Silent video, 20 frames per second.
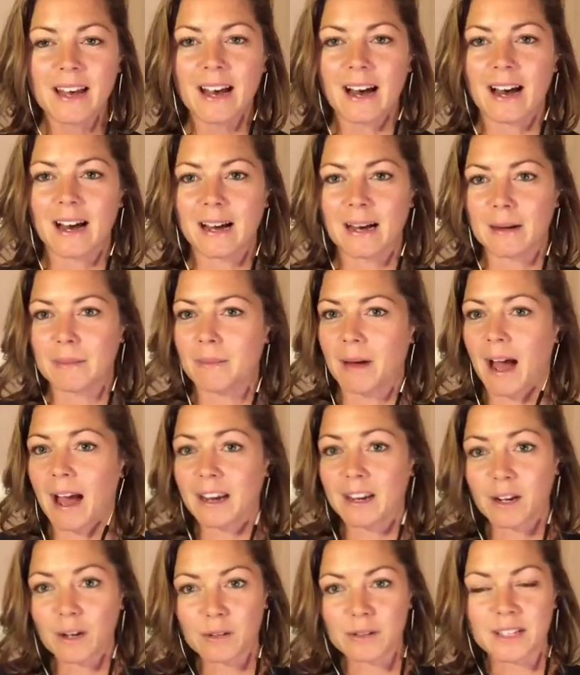
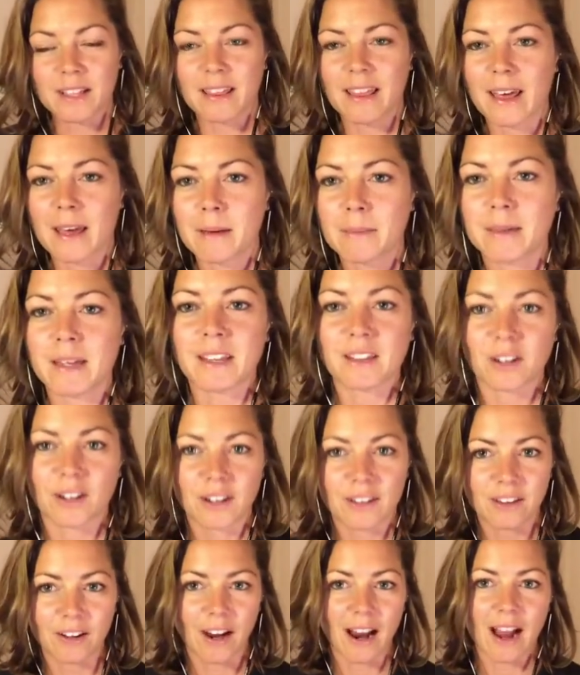I go to them either
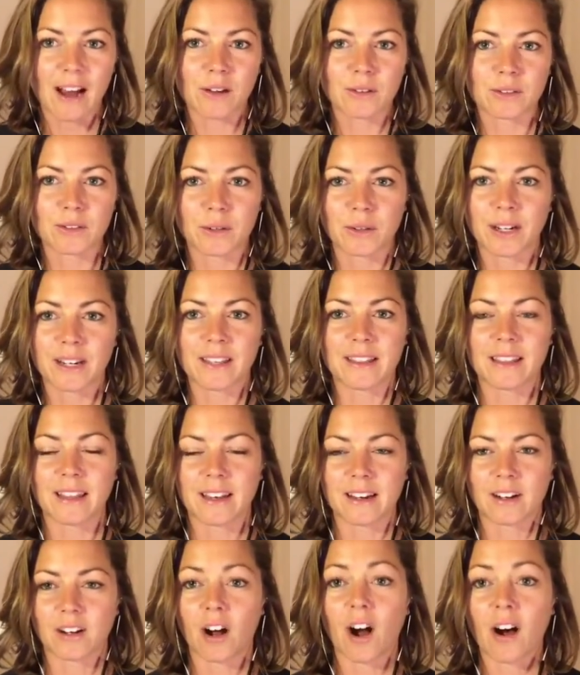in their house or in
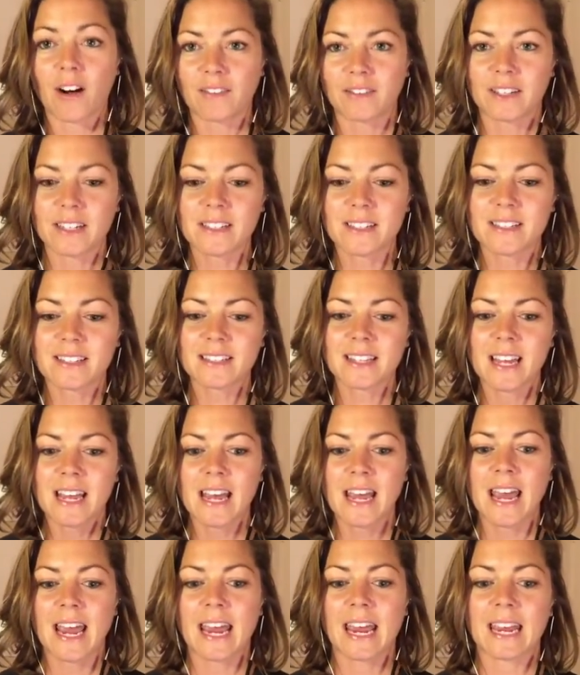their office.
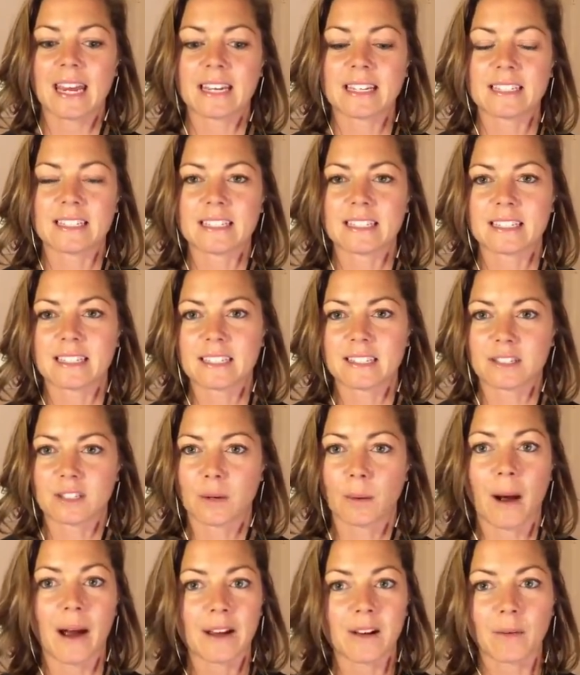And
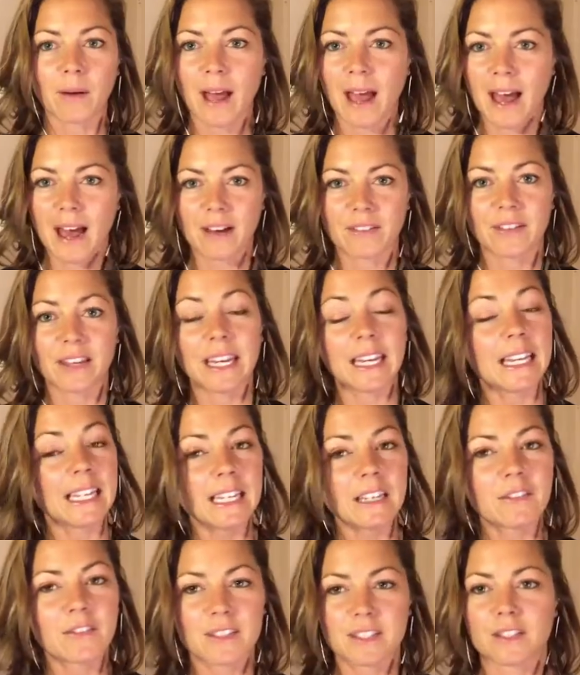so I don't have
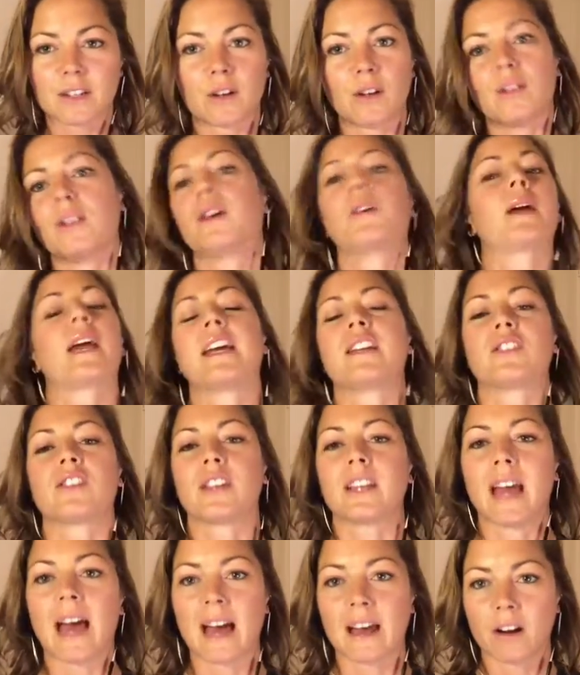any physical
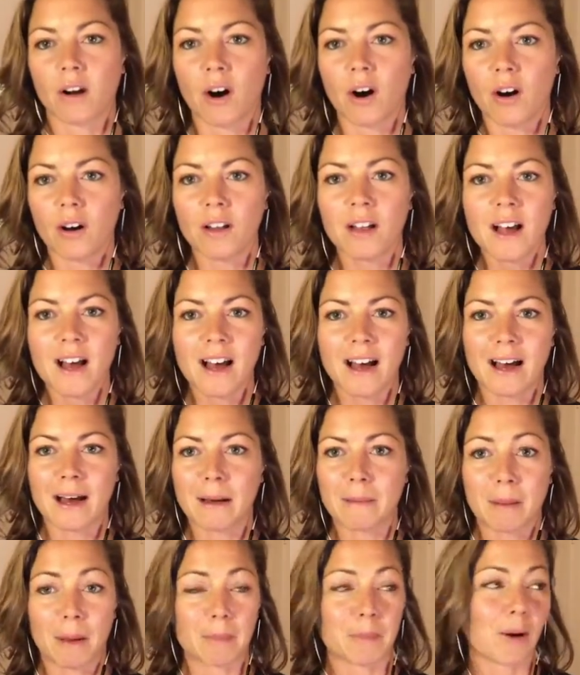location at all.
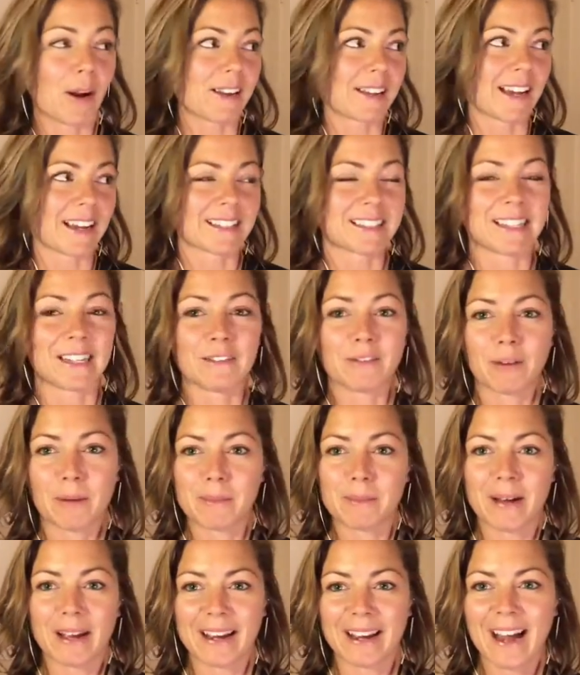I'm broadcasting
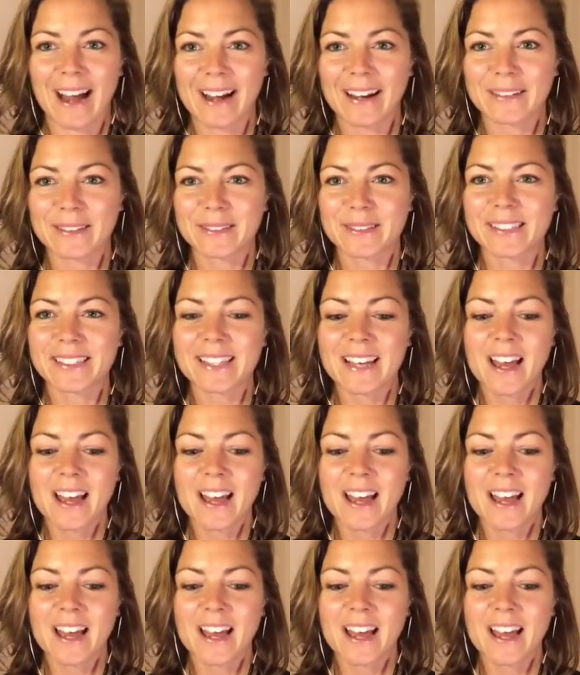from my house,